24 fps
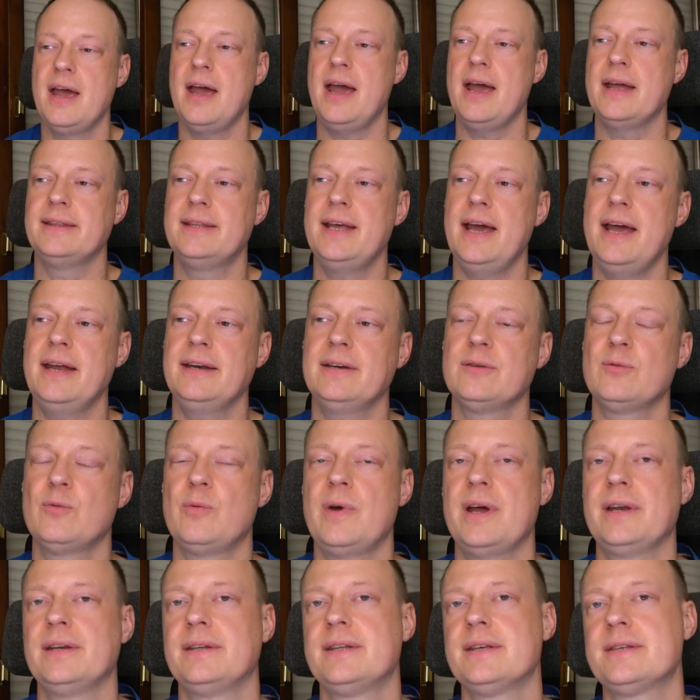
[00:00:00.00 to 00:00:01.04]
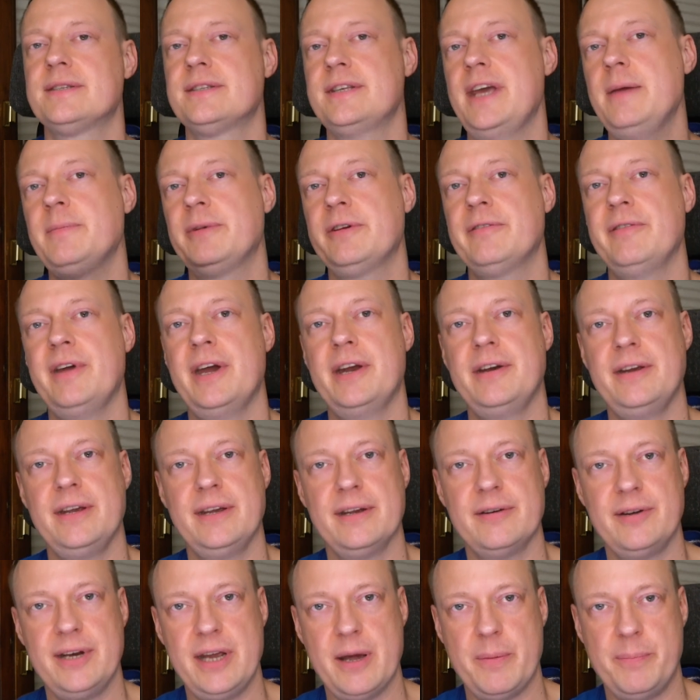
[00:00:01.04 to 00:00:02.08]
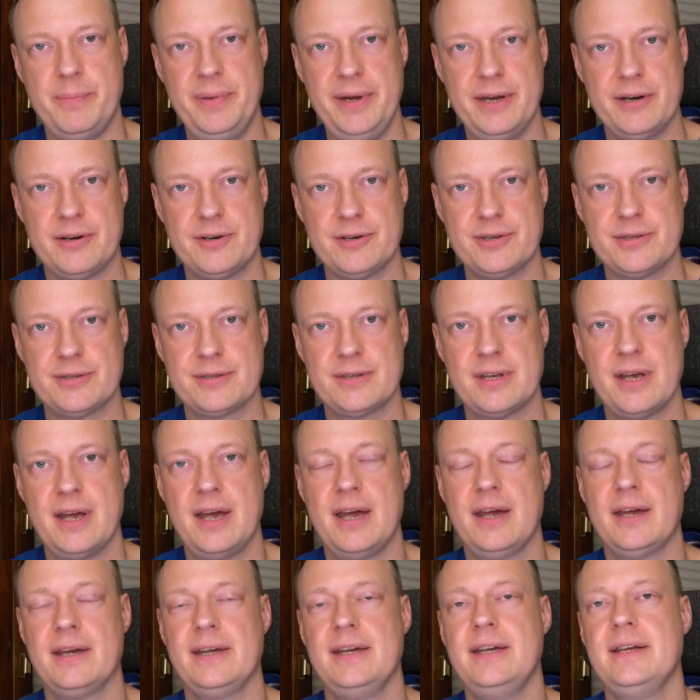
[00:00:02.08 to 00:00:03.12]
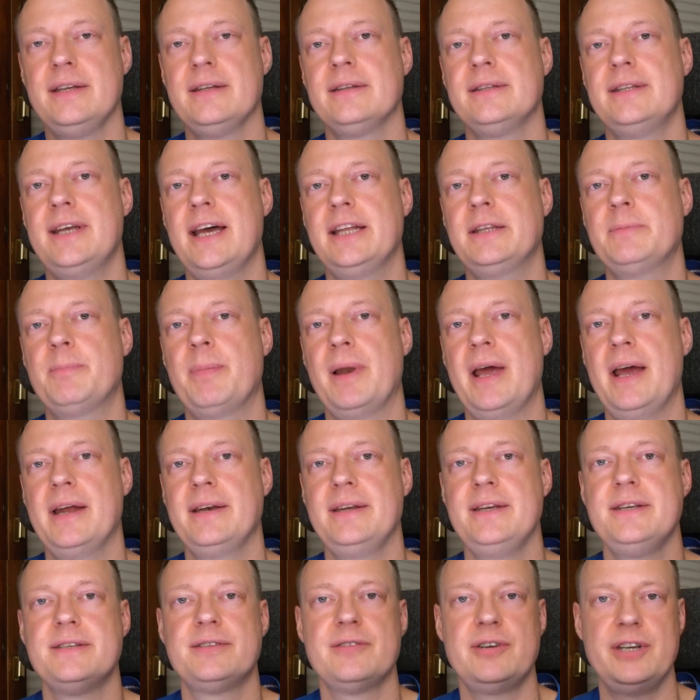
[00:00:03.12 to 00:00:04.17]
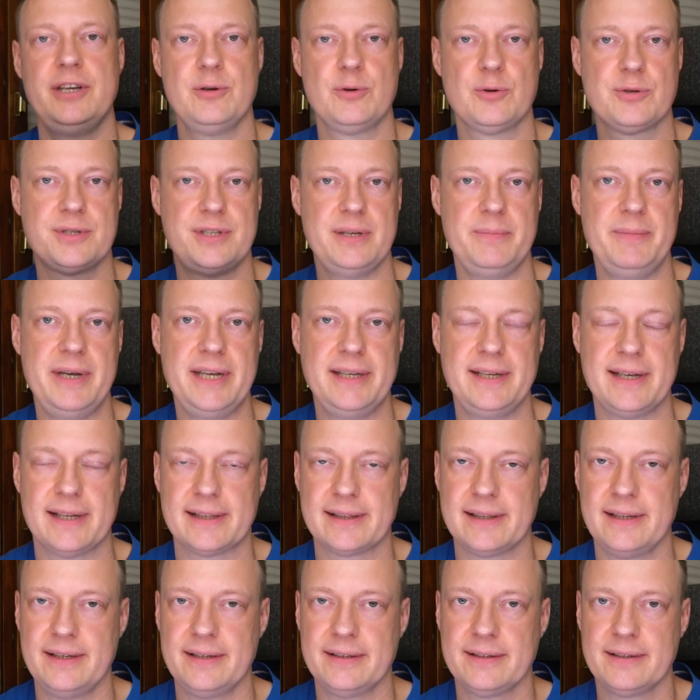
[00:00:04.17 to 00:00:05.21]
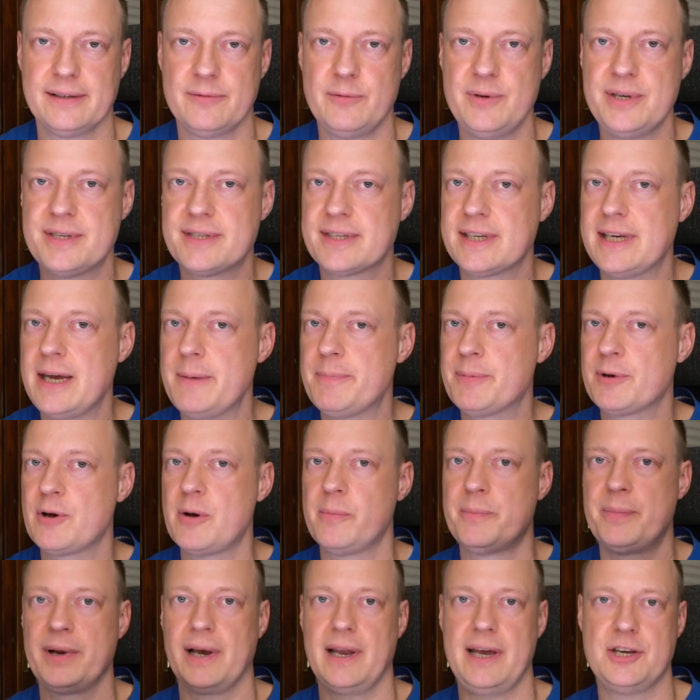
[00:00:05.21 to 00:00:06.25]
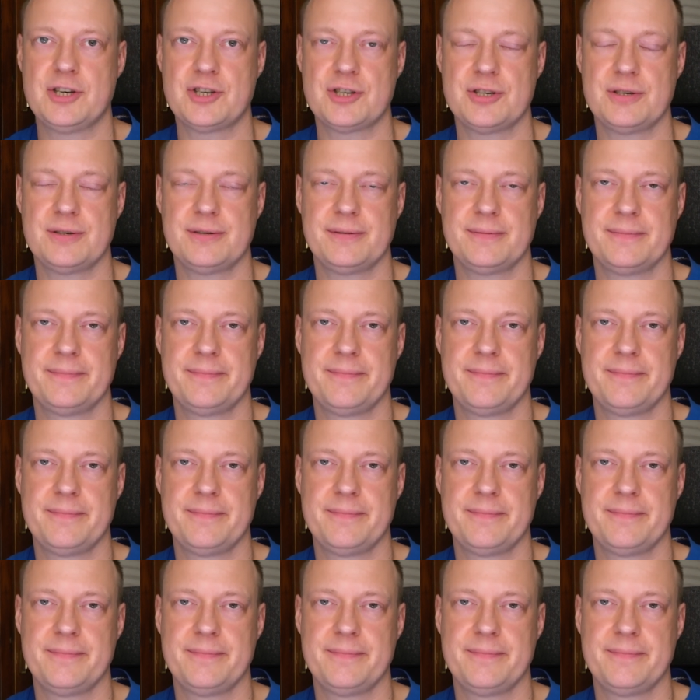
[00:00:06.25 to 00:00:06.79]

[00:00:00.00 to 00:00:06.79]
and then when the same query reappears, that plan is reused immediately. We skip compilation.